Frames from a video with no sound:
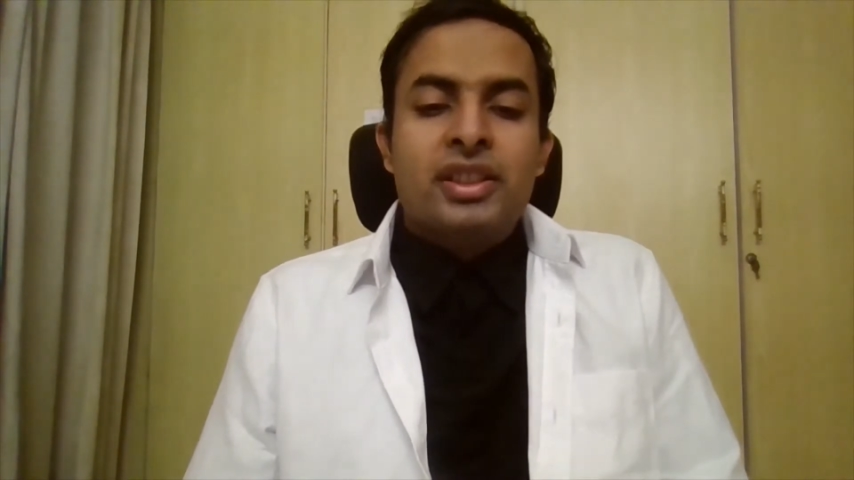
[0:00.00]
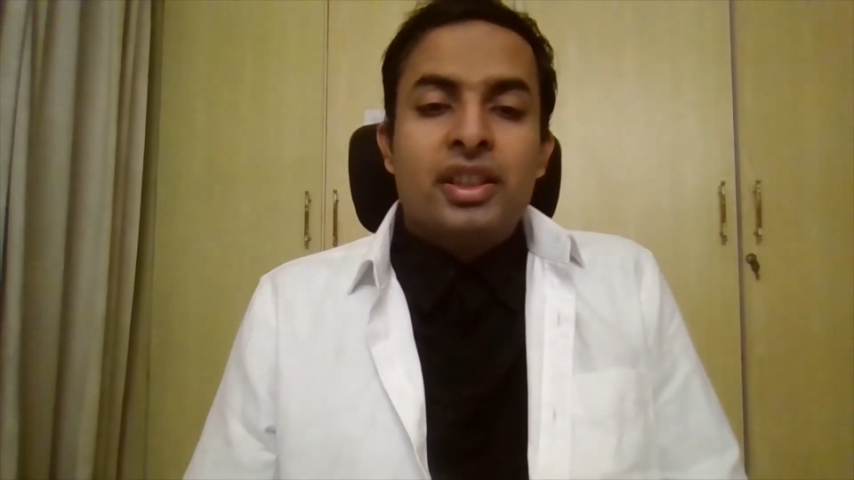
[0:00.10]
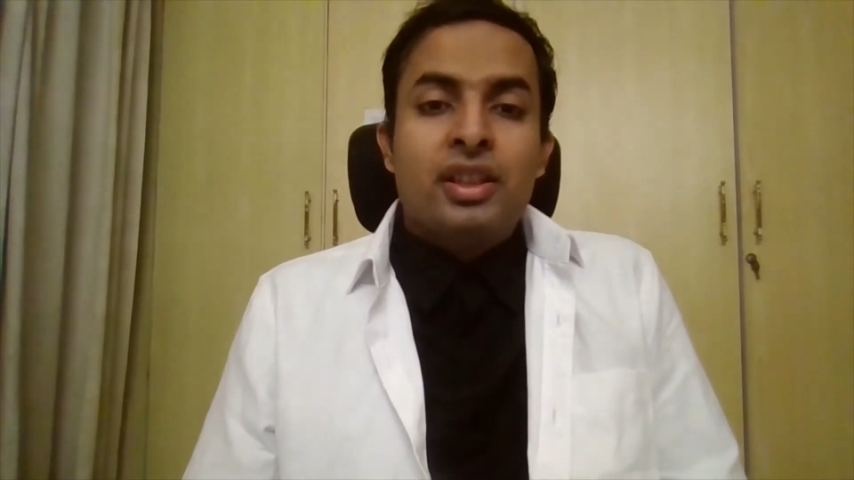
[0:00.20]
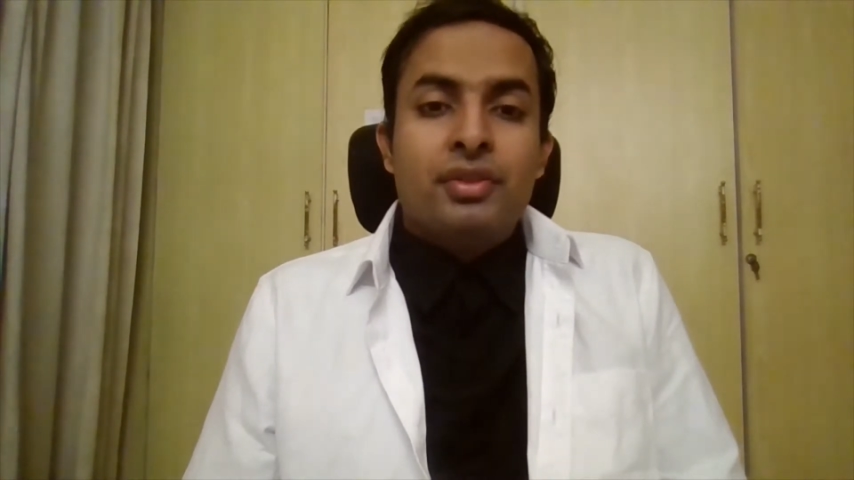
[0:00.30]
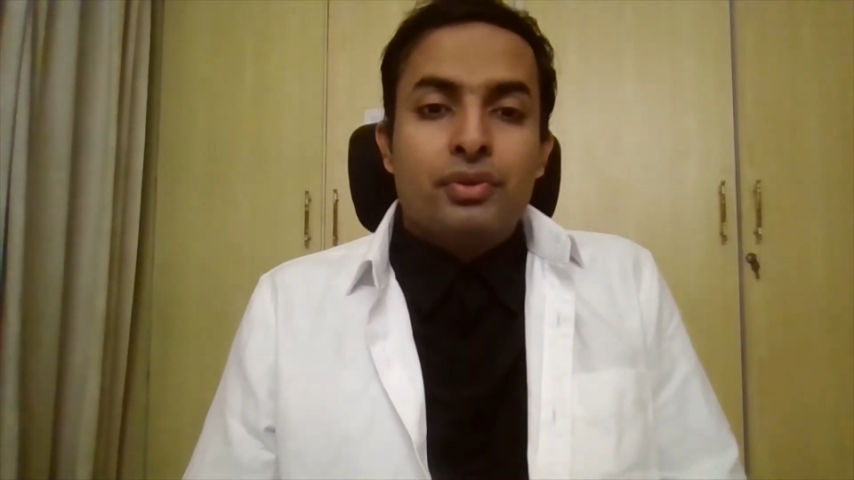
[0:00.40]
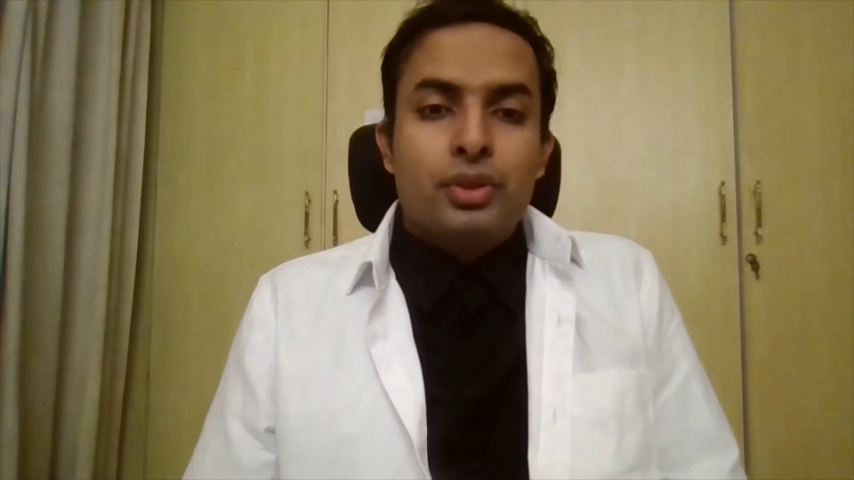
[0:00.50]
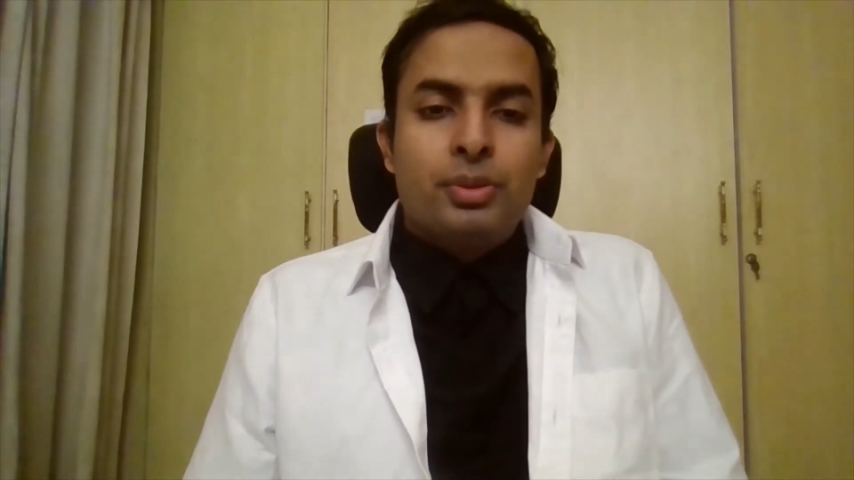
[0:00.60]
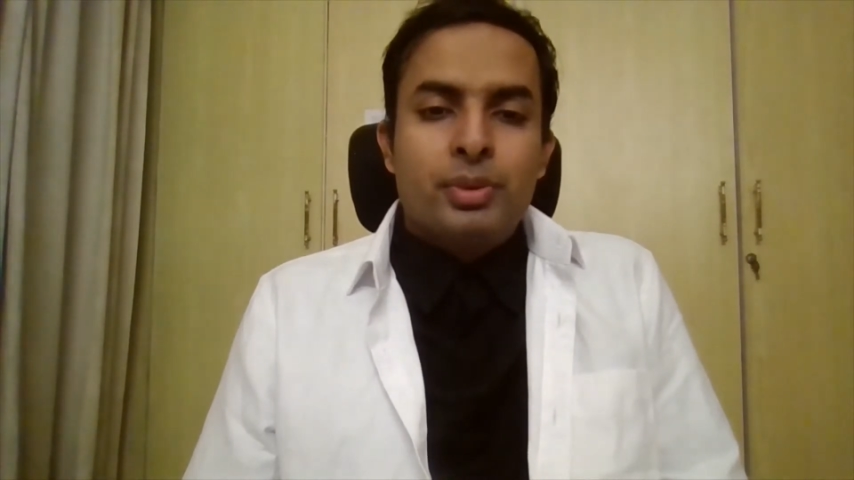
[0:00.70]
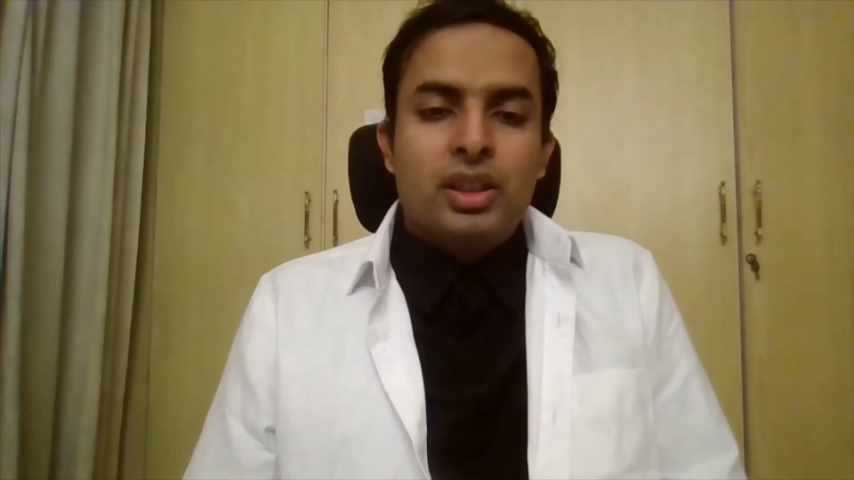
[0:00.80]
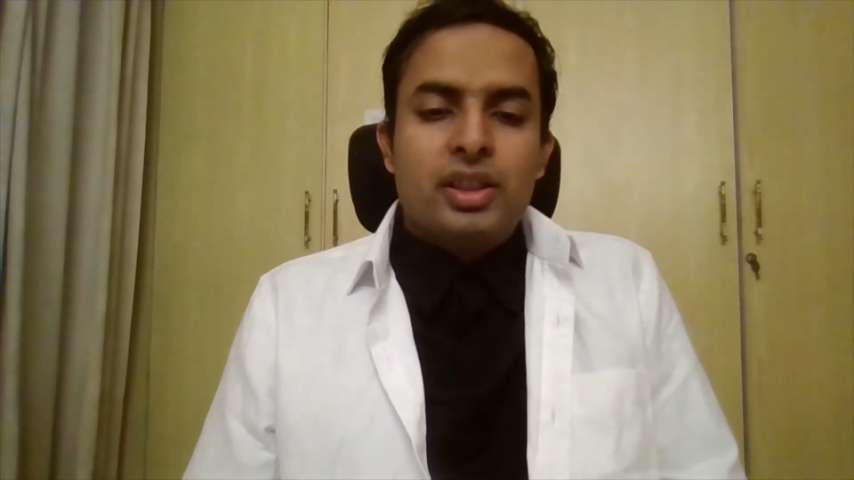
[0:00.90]
done for
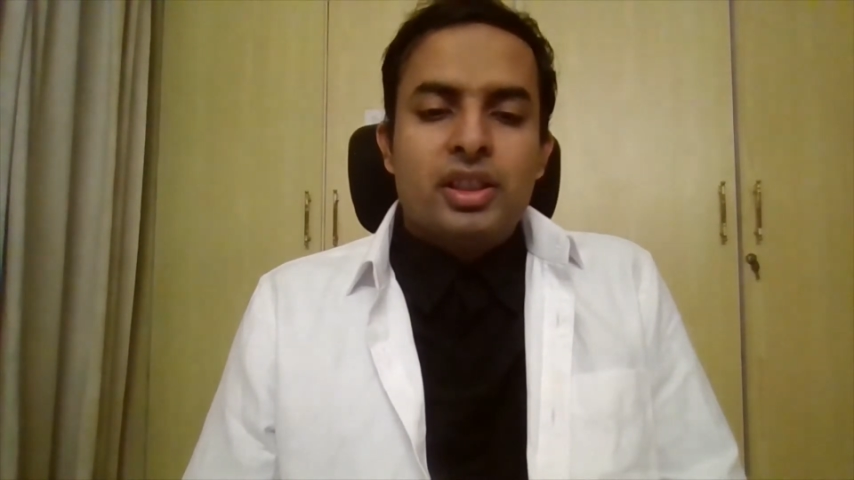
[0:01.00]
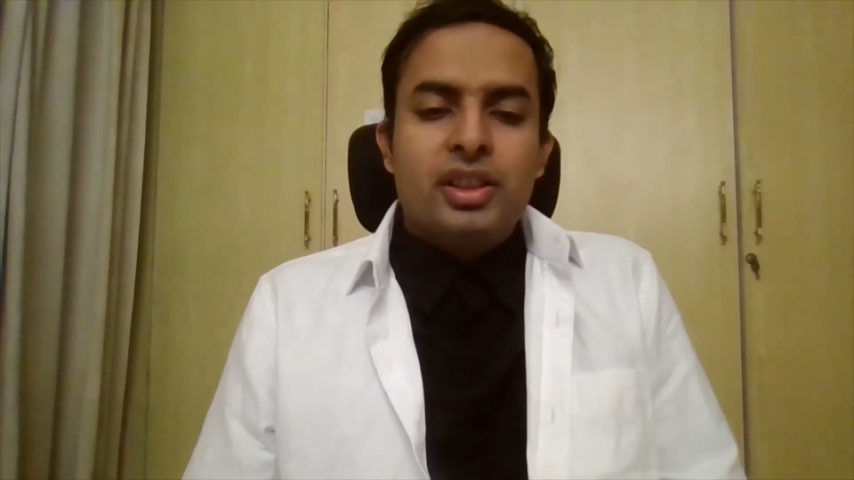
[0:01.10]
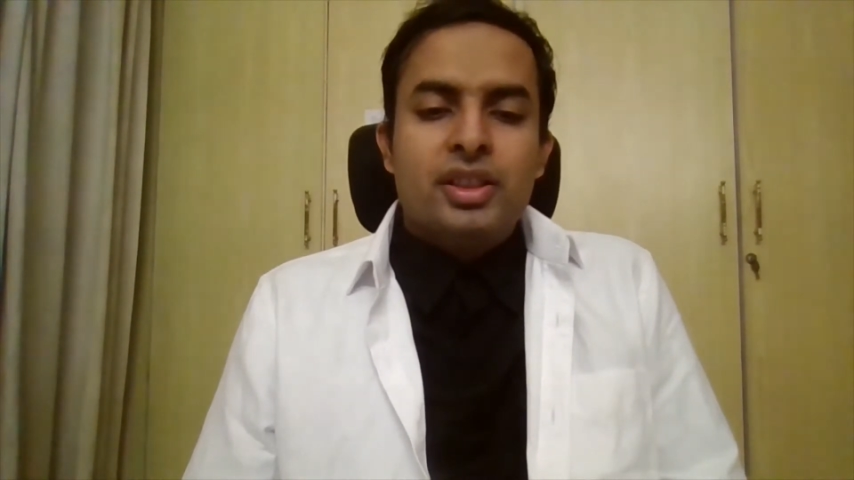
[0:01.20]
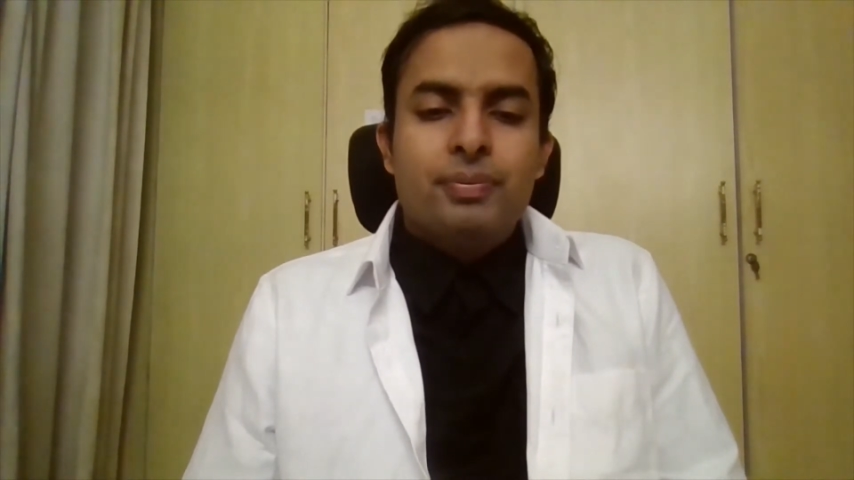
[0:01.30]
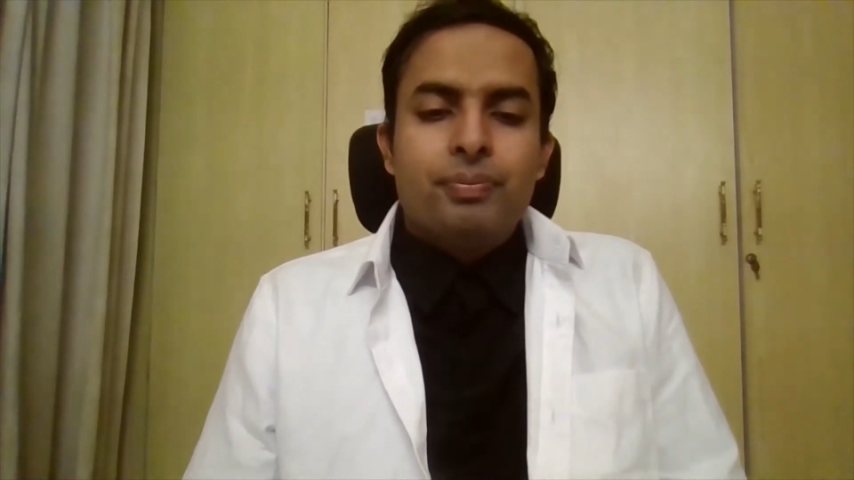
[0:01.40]
the military.